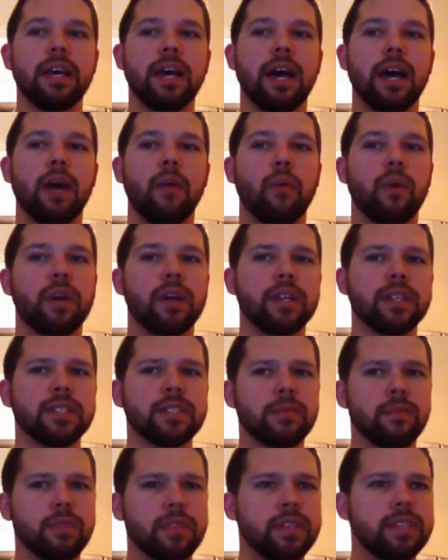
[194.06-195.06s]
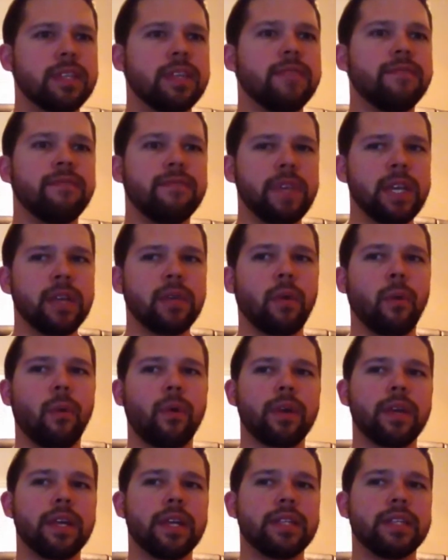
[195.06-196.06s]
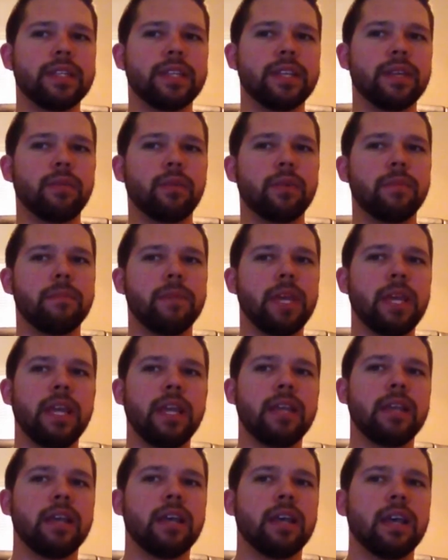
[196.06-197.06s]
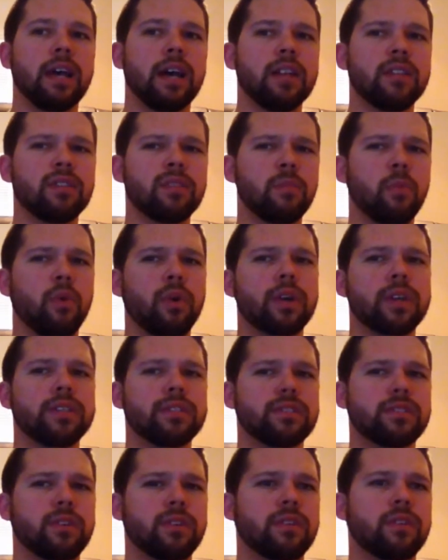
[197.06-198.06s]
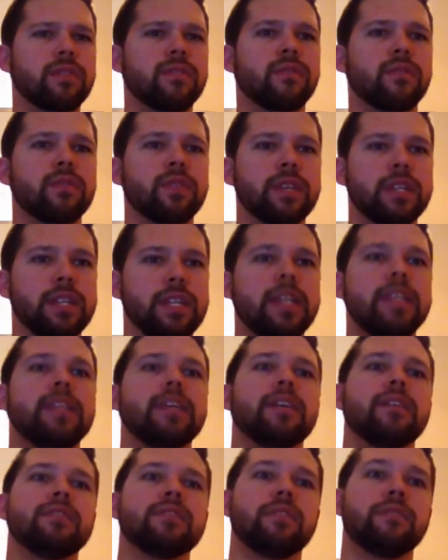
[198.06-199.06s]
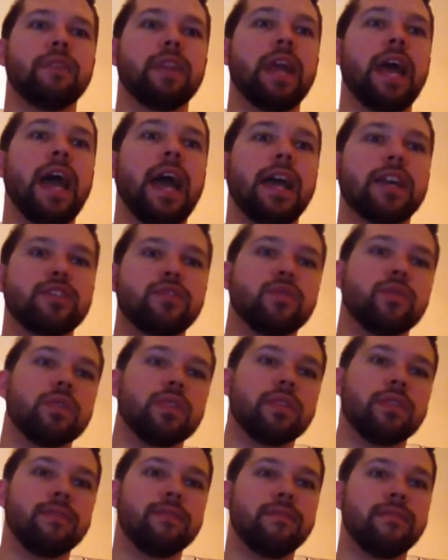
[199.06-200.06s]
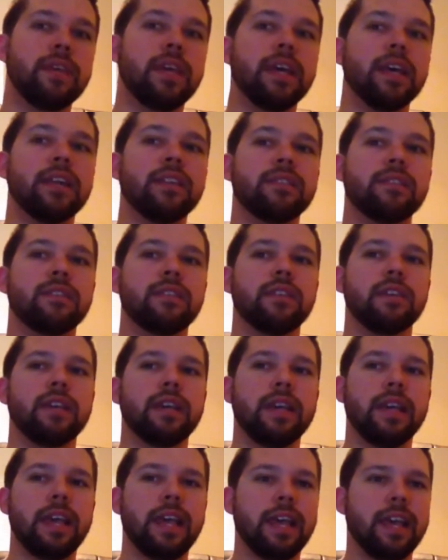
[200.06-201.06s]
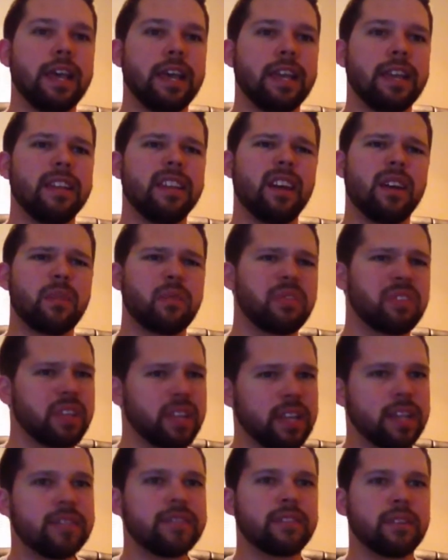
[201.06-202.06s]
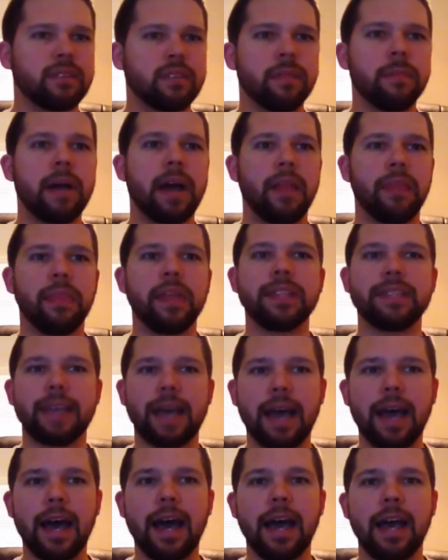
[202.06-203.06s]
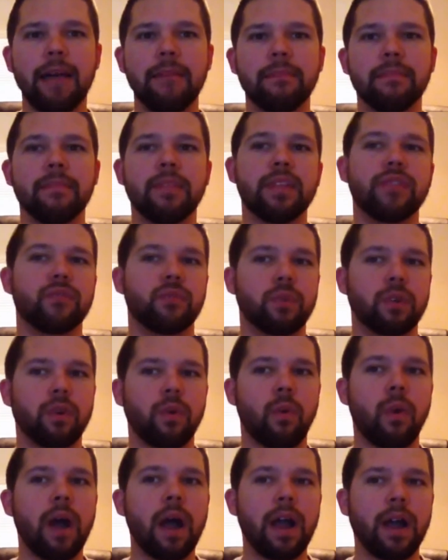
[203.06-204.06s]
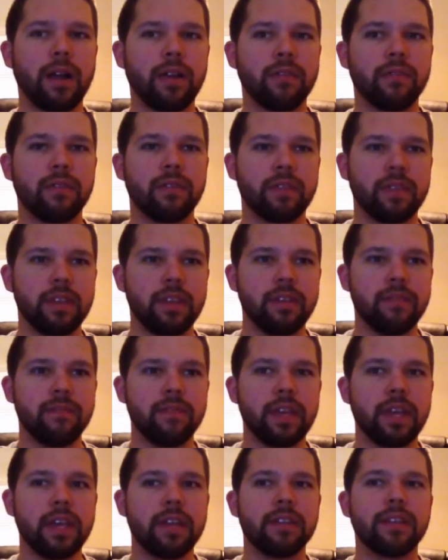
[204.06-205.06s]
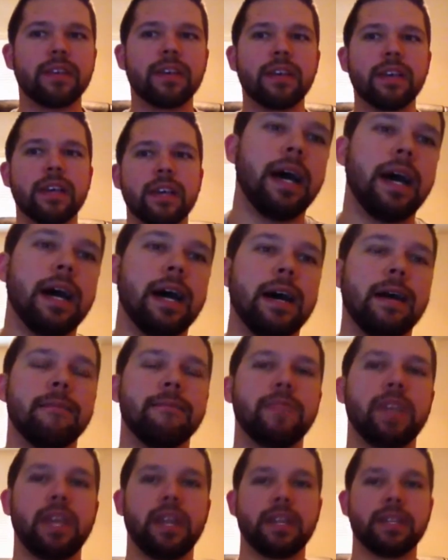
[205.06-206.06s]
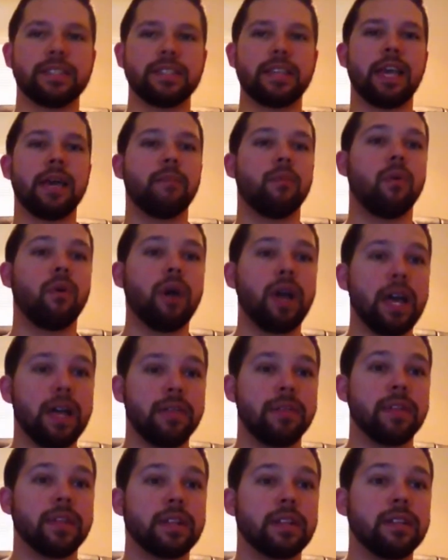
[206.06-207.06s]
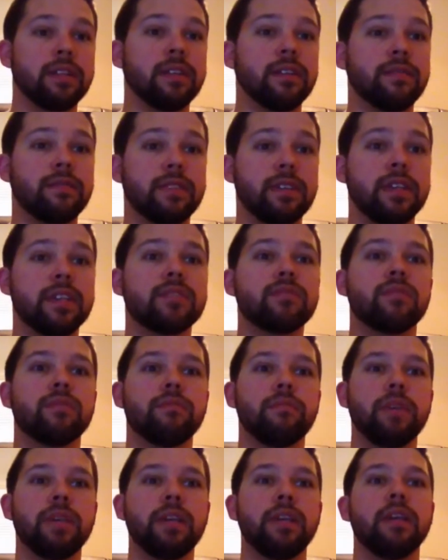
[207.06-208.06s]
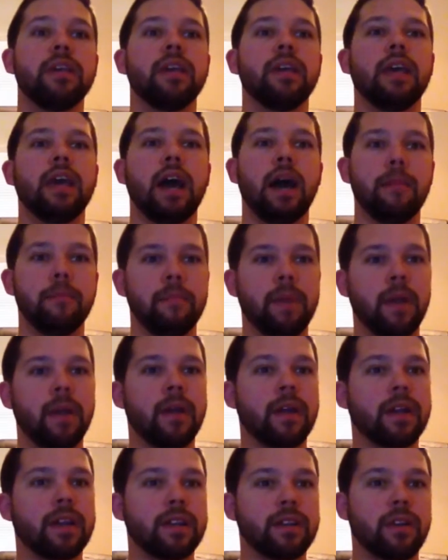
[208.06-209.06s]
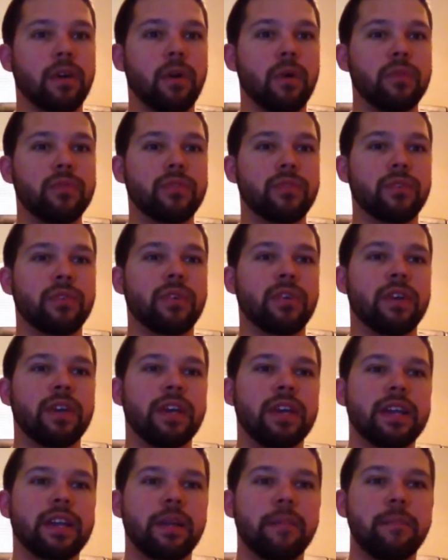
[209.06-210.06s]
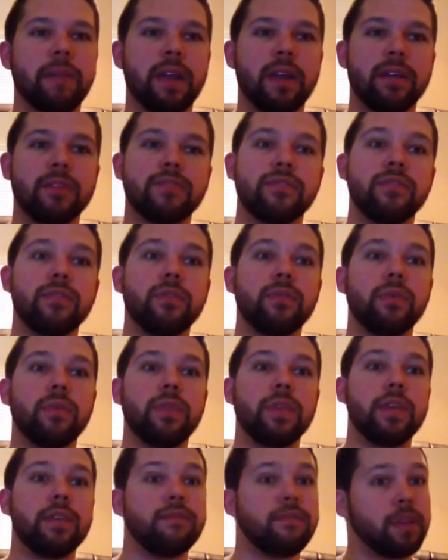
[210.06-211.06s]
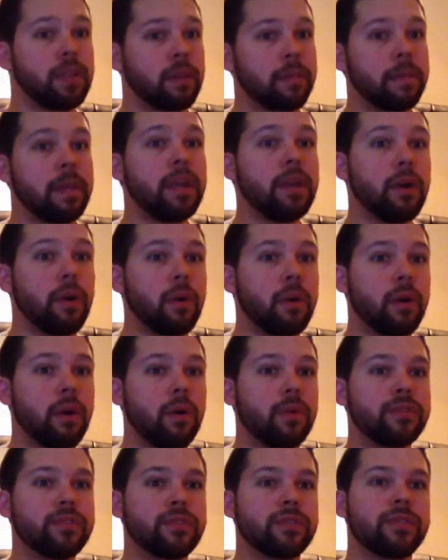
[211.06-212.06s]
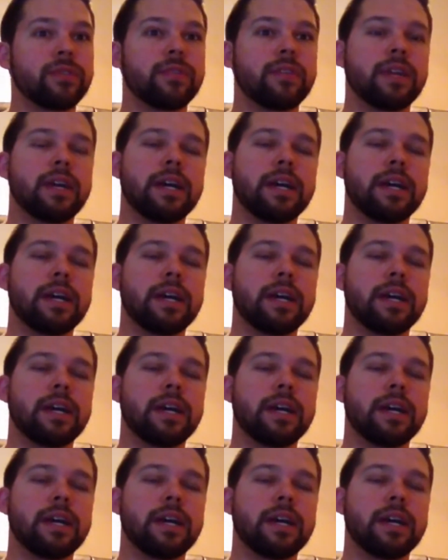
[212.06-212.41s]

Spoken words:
Whereas someone that's event-oriented would be a little more concerned for the details of an actual event and not really concerned about the time that's required for the event. An example ethnically of this would be American culture compared to the Filipino culture.